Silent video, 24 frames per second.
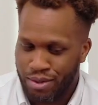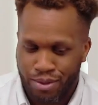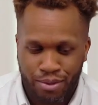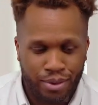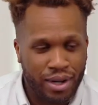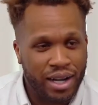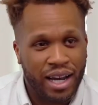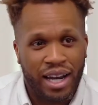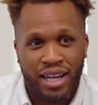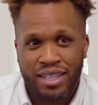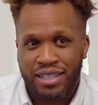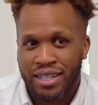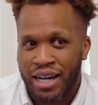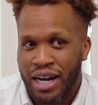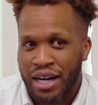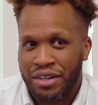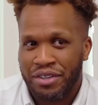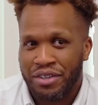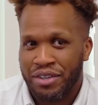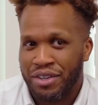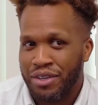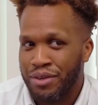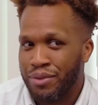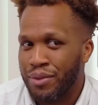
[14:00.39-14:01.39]
what kind of
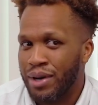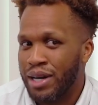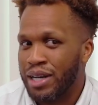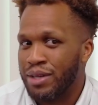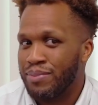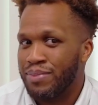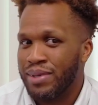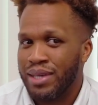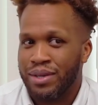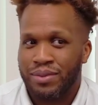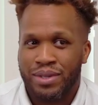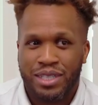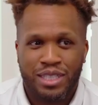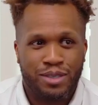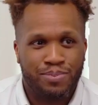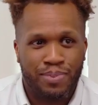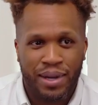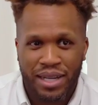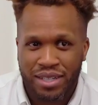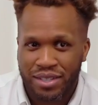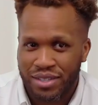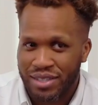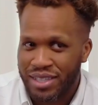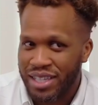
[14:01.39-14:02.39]
doctor you want to be, what
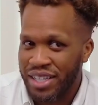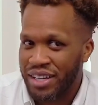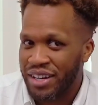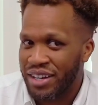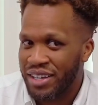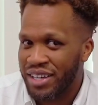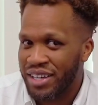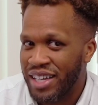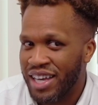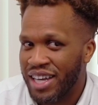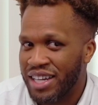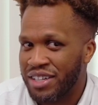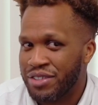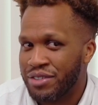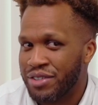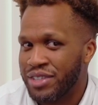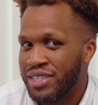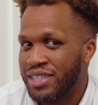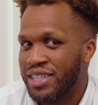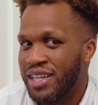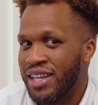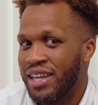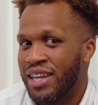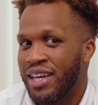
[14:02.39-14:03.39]
specialty are
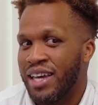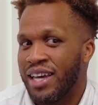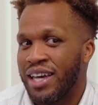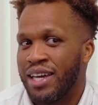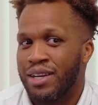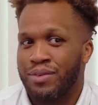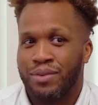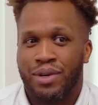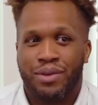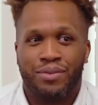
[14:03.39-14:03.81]
interested in,